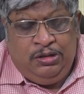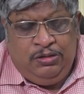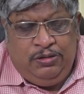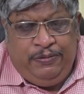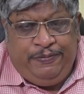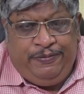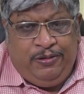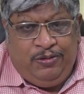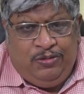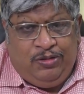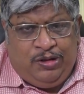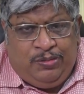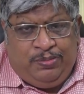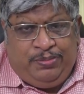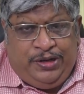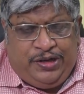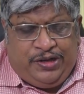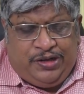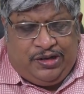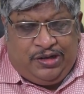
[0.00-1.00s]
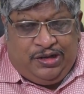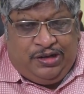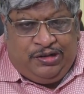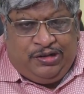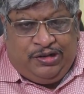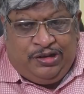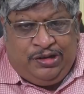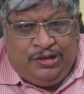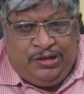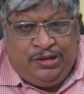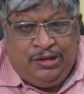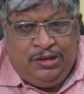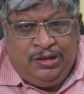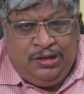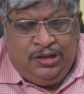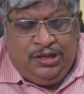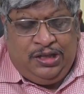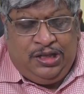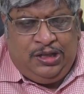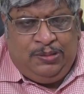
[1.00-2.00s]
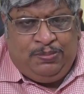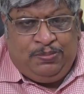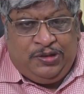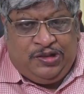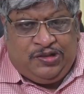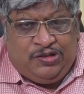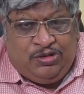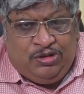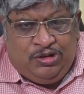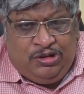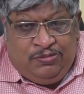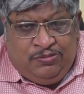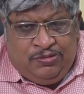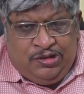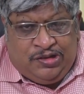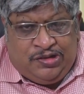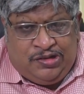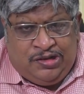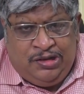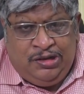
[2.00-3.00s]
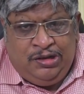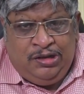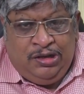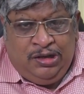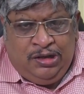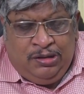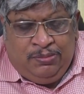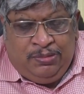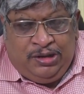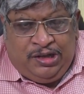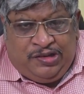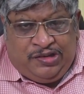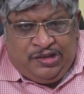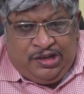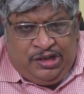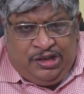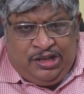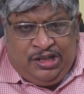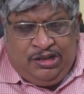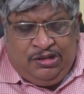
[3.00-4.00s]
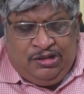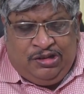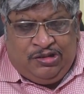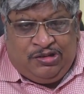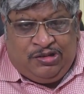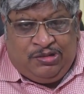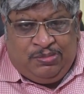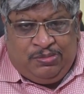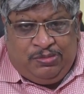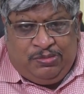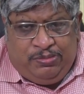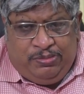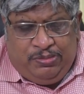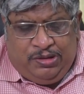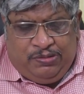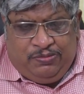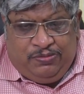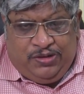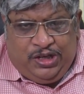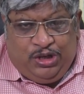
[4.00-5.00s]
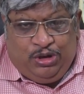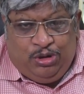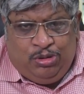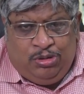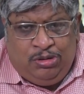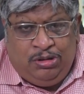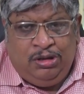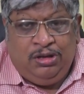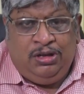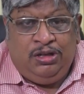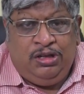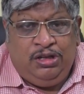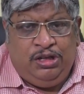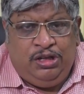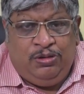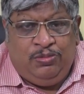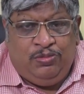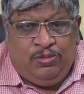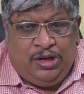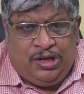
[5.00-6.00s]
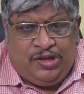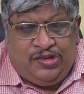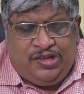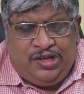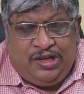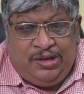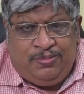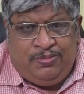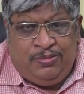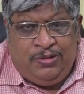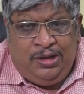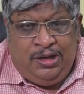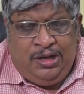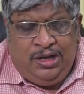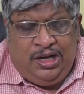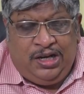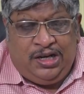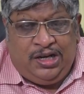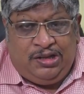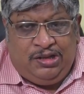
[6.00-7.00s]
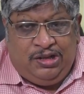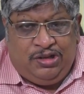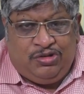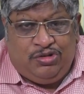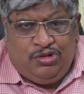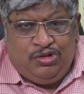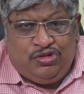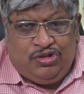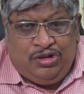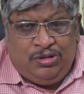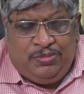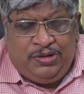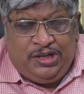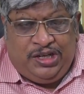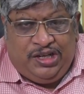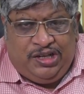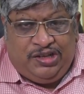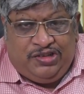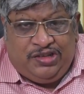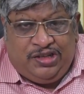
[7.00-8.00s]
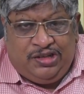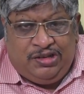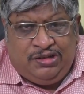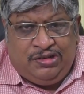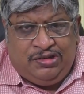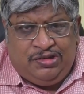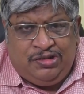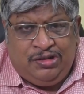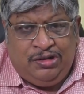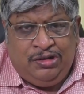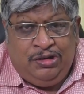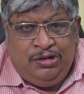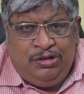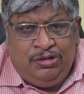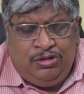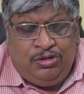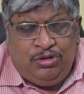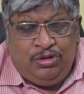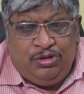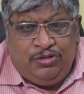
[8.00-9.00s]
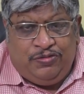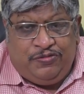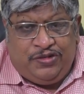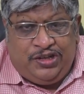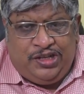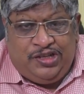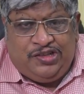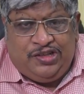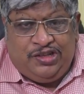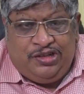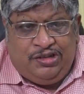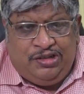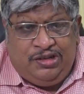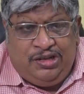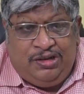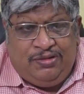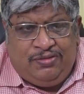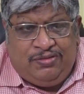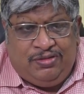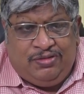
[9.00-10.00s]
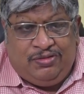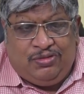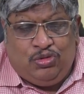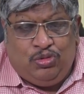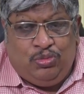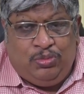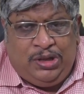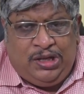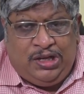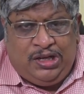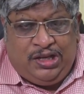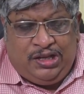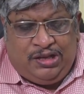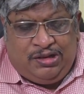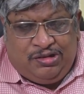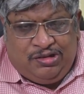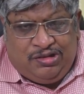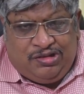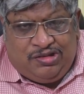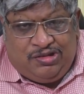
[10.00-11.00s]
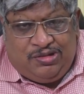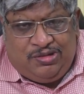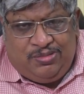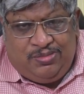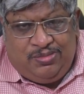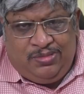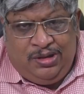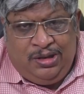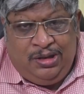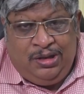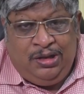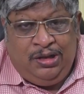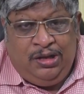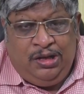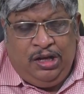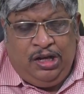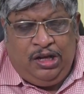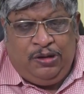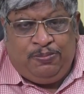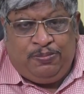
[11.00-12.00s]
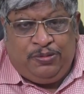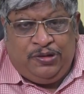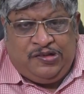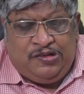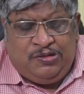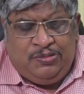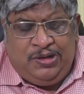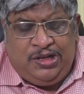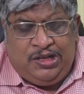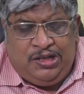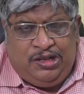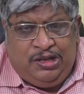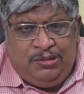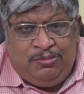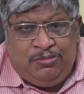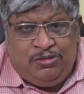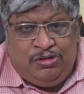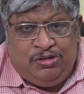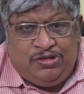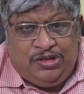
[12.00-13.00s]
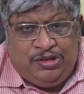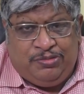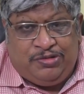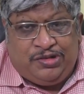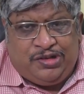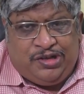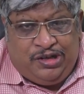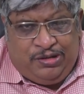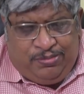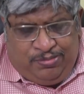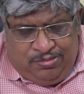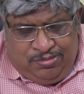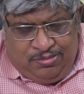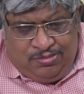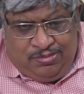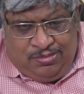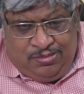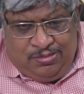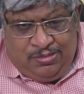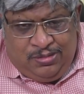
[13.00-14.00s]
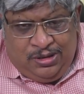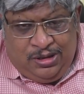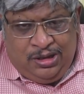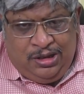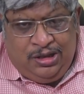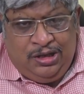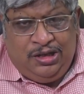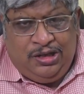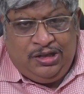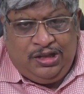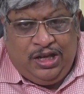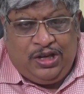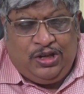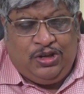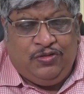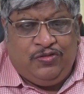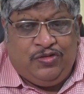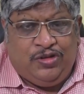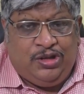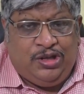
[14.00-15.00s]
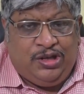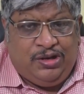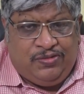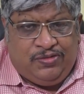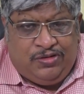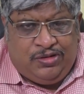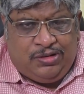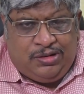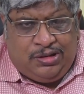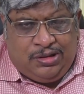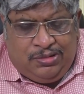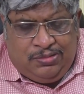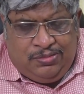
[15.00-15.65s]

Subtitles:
If you want better content, help us to invest by sending this video in WhatsApp and other social media channels to your friends and relatives who may like this and persuade them to subscribe. Thank you for the effort.